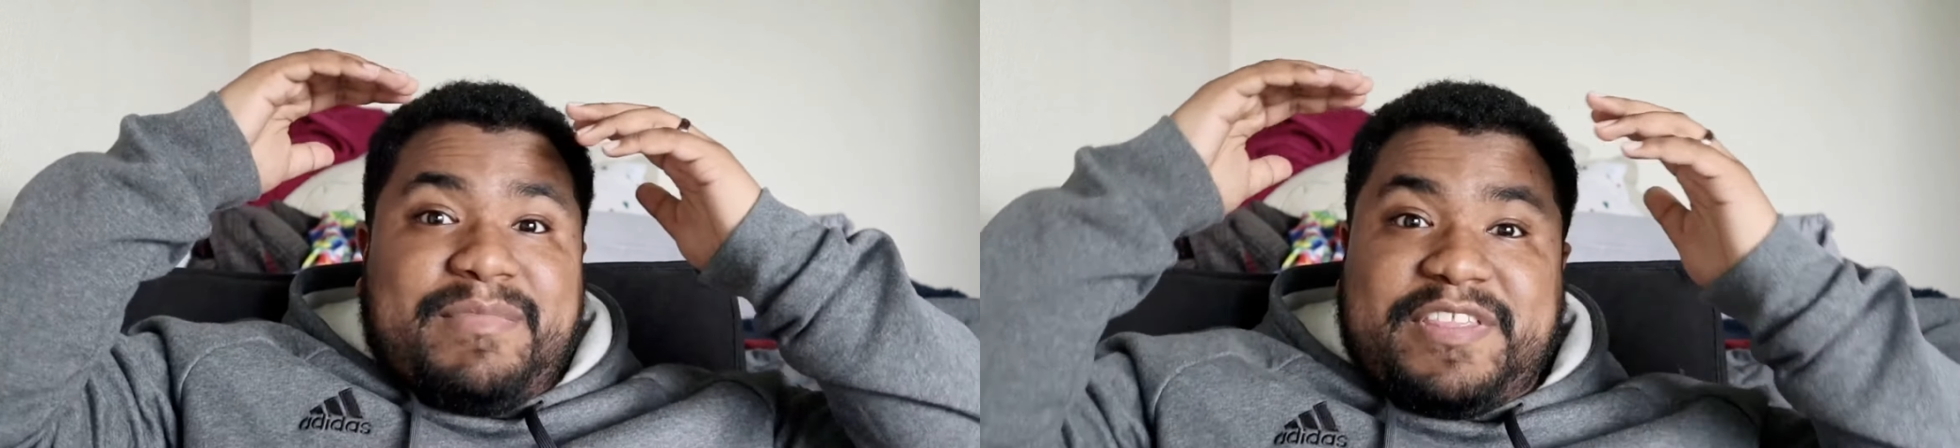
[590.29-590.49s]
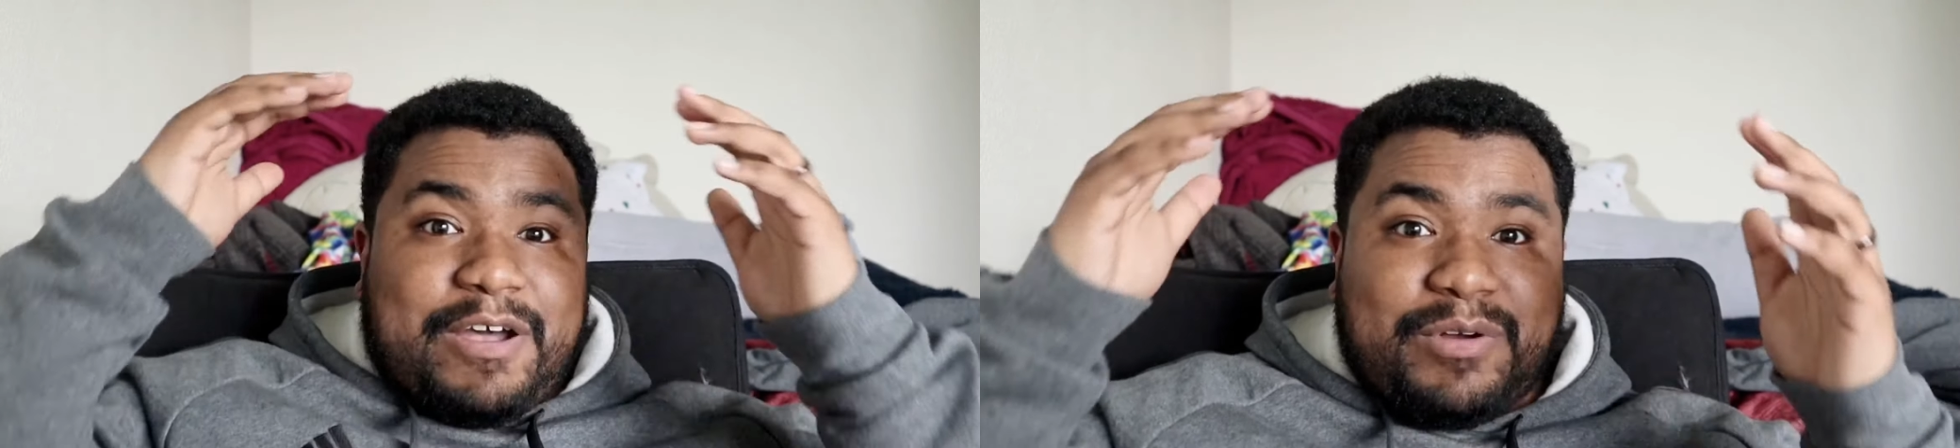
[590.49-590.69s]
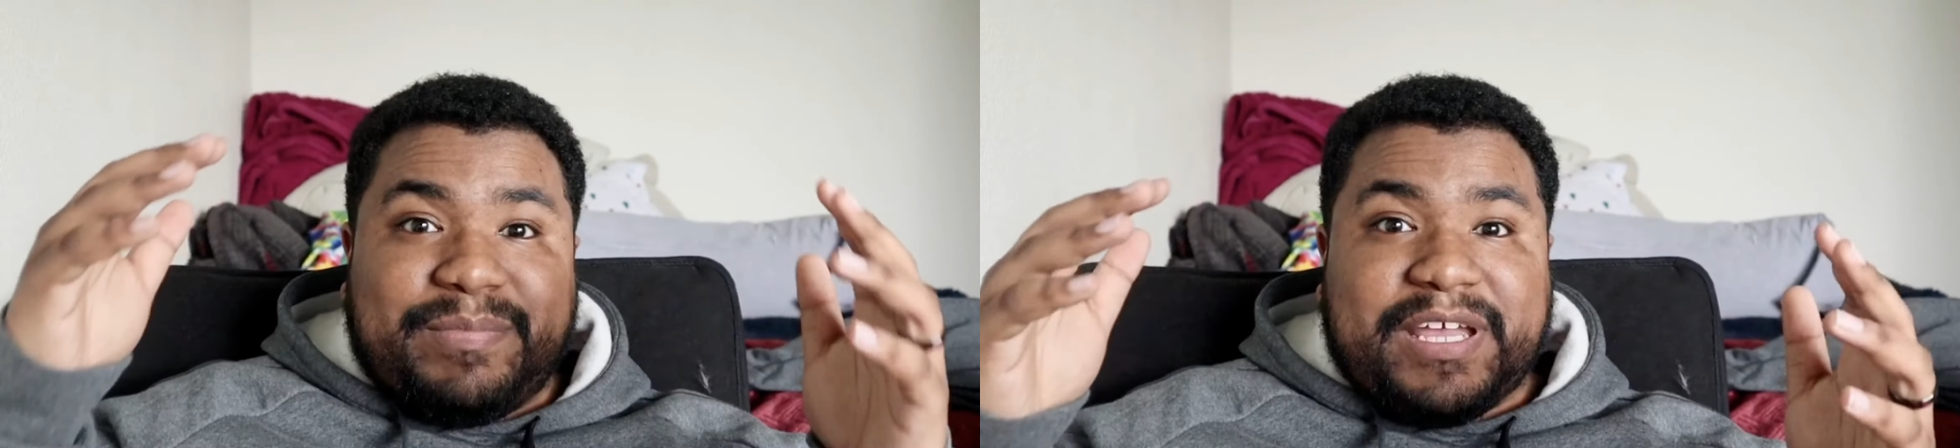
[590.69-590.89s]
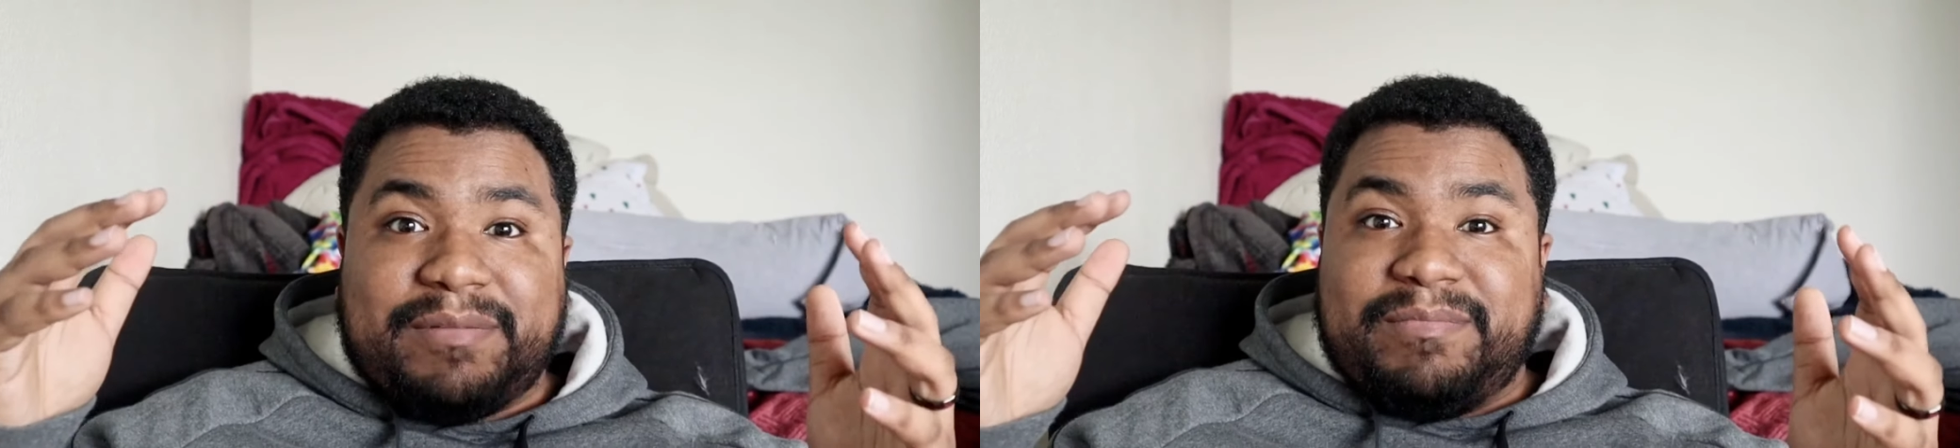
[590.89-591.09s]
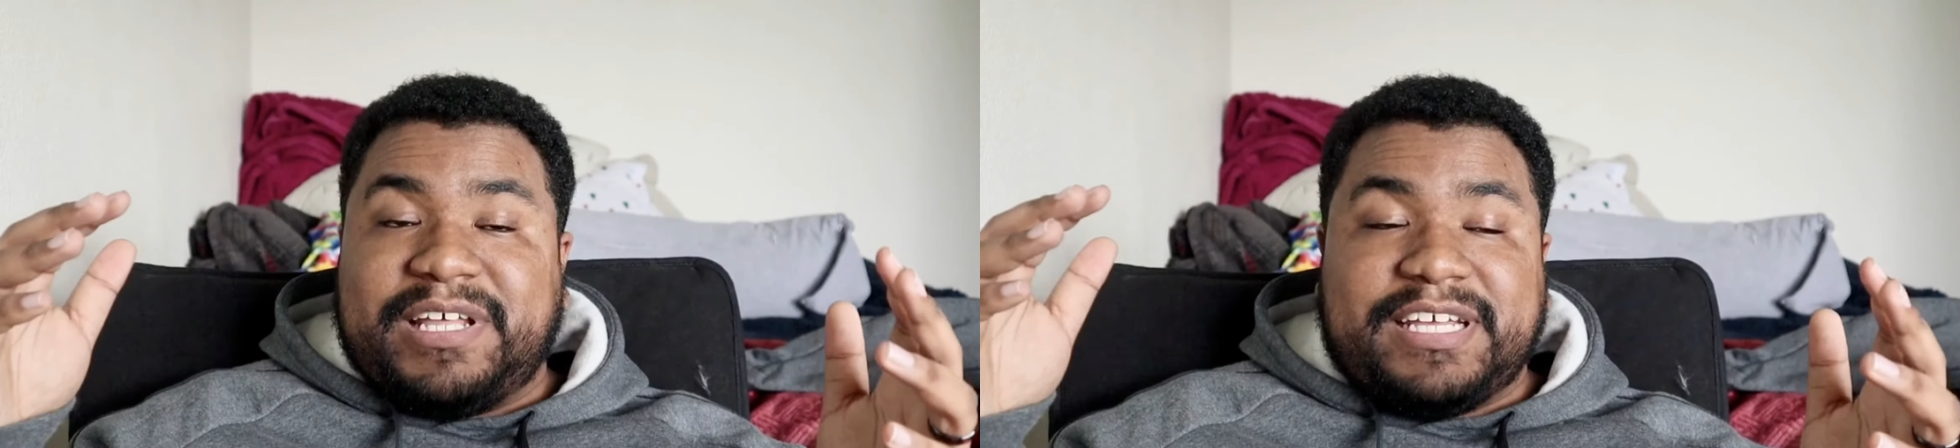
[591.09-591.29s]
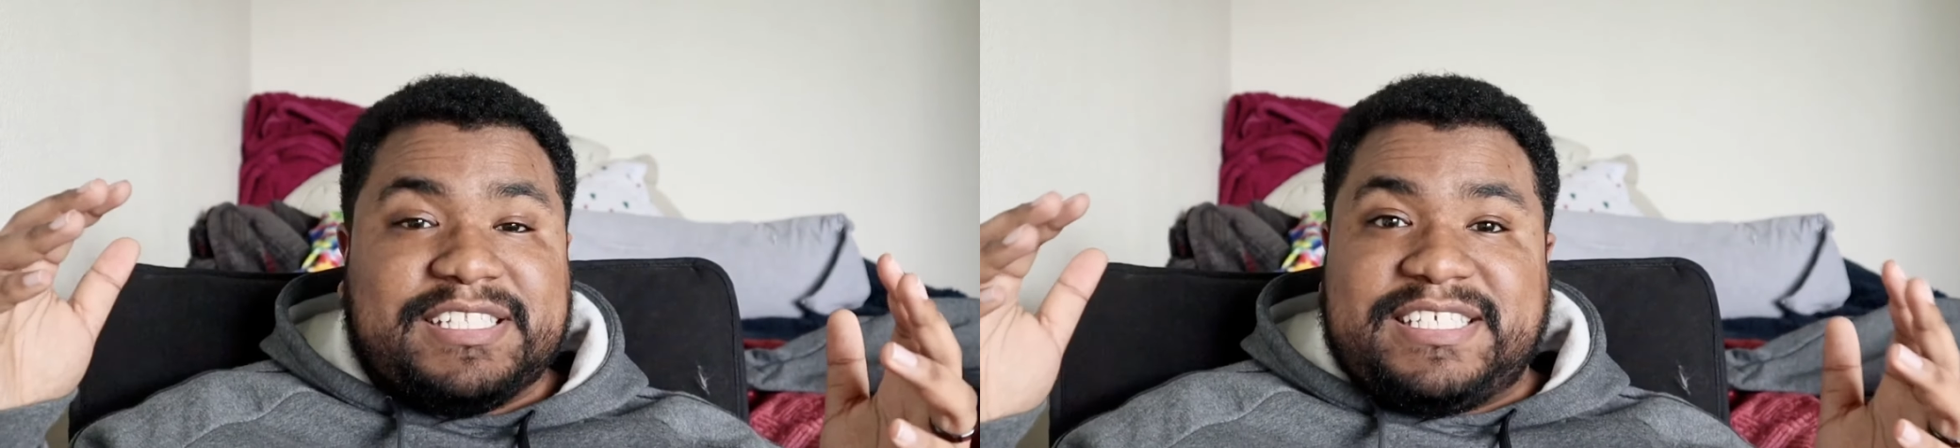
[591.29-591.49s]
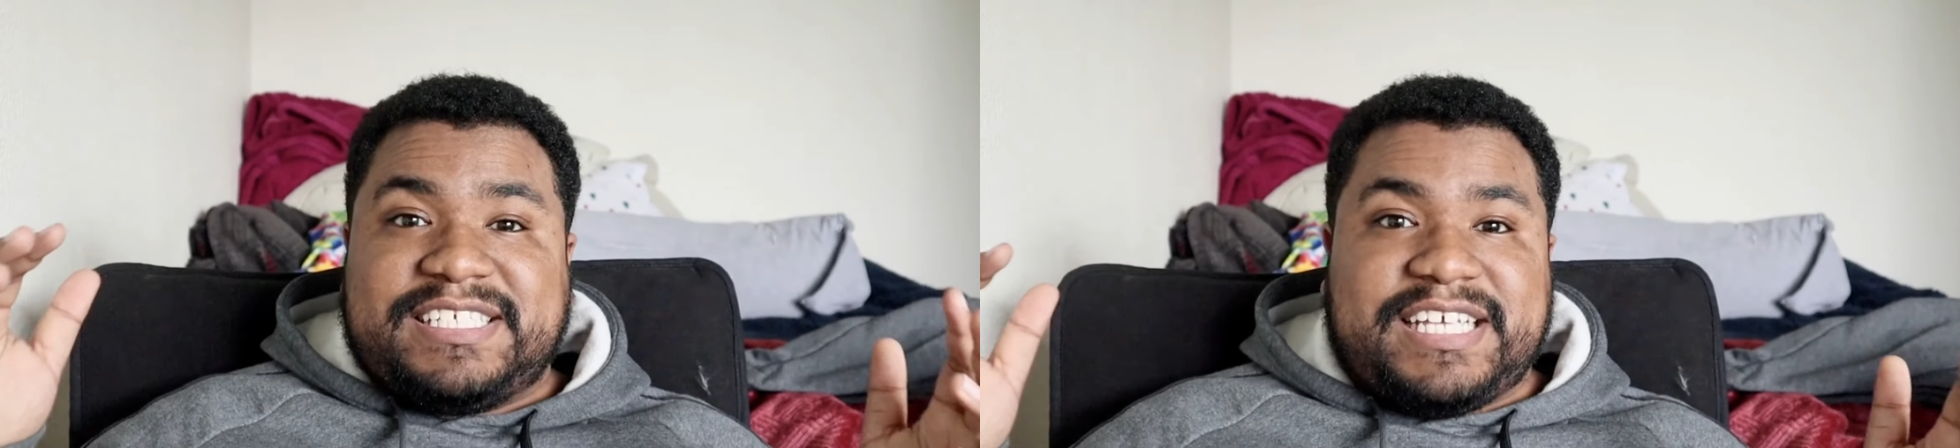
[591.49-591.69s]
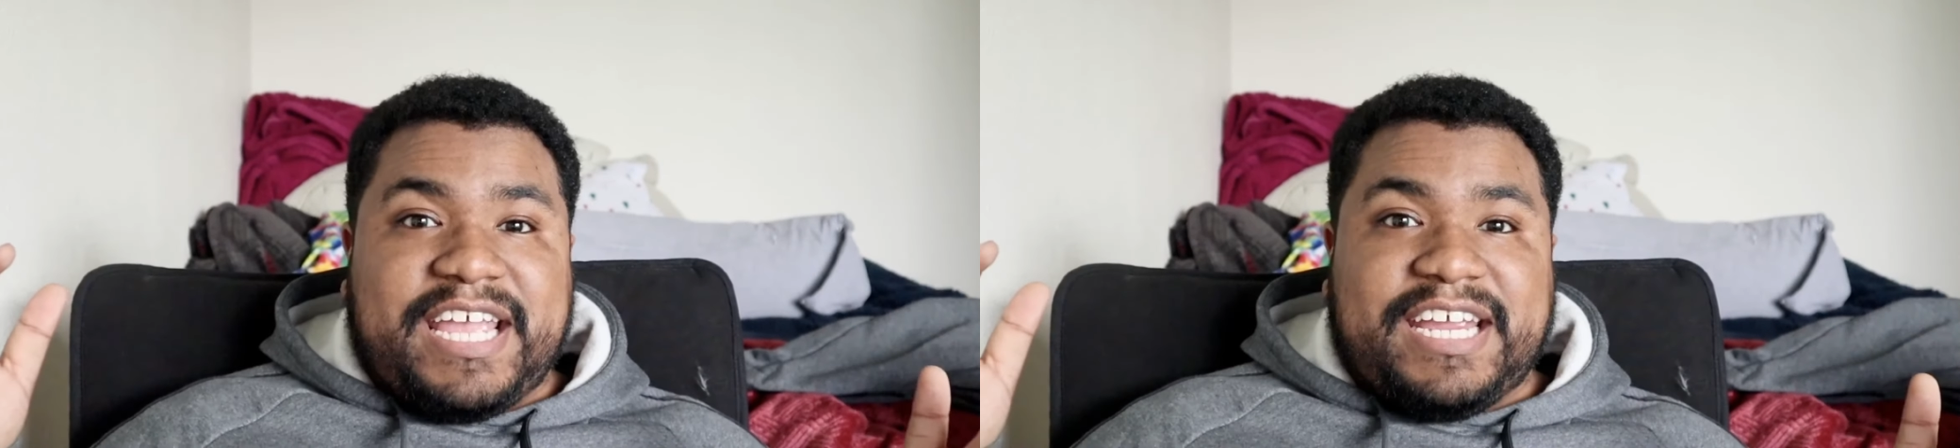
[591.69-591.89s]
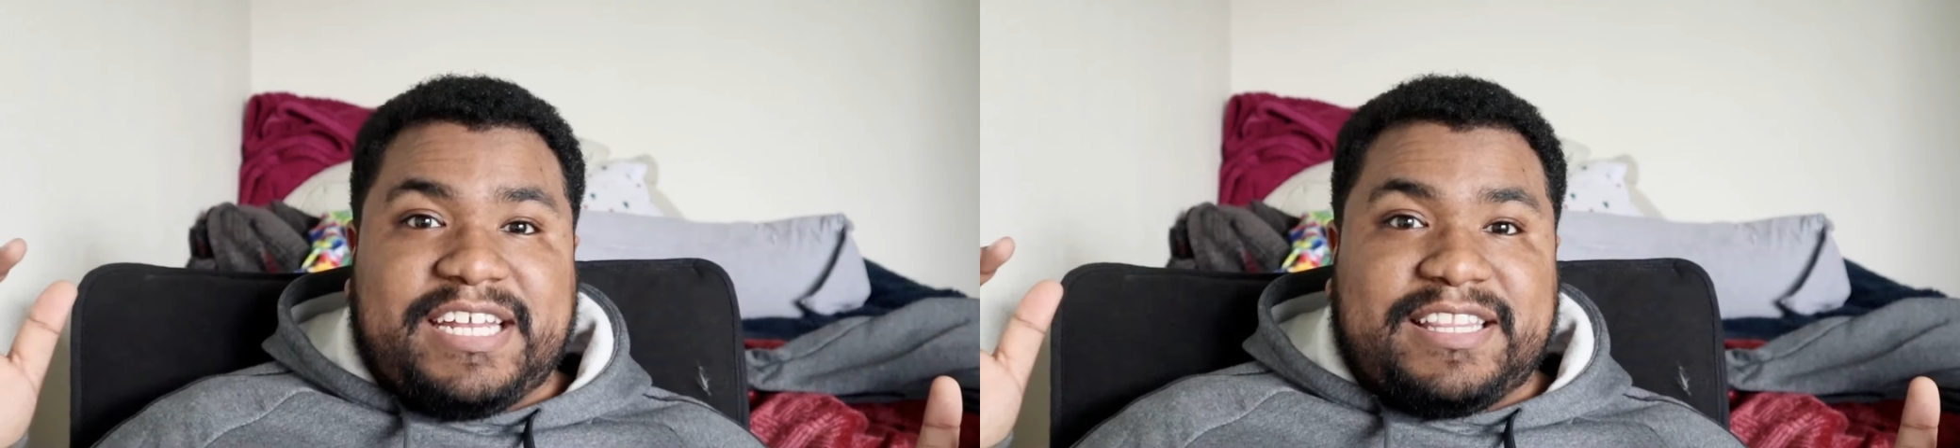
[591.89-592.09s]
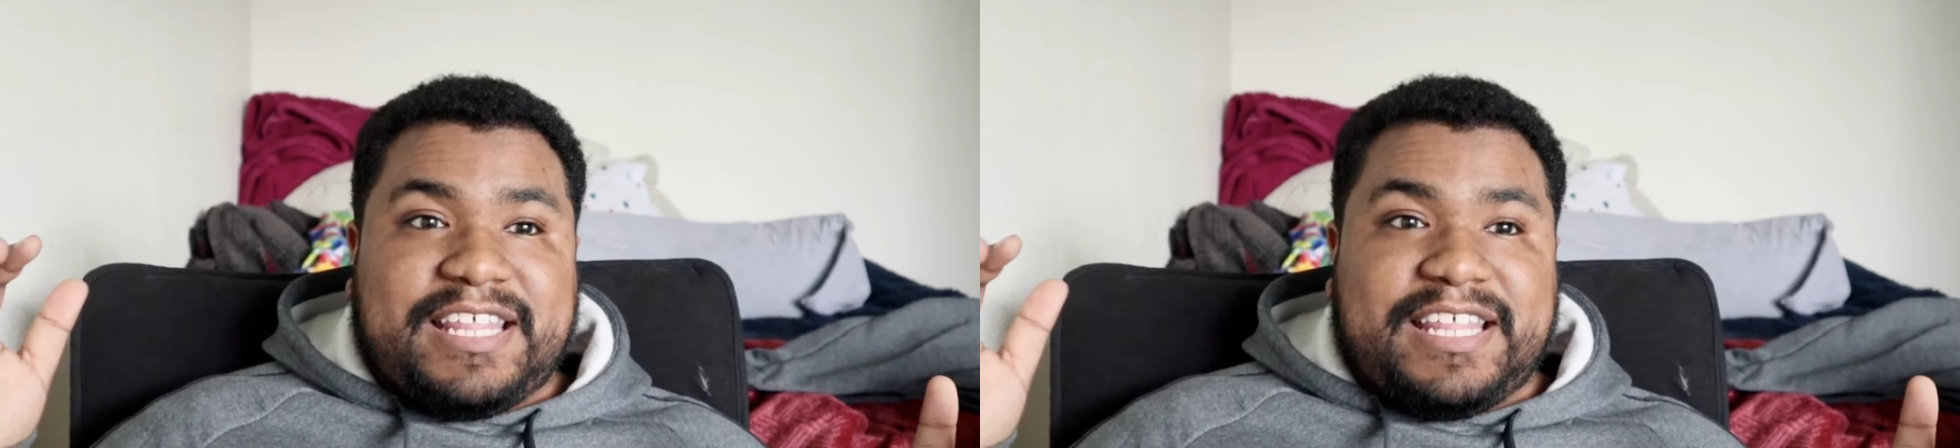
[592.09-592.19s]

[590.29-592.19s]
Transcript: That would be an, insane.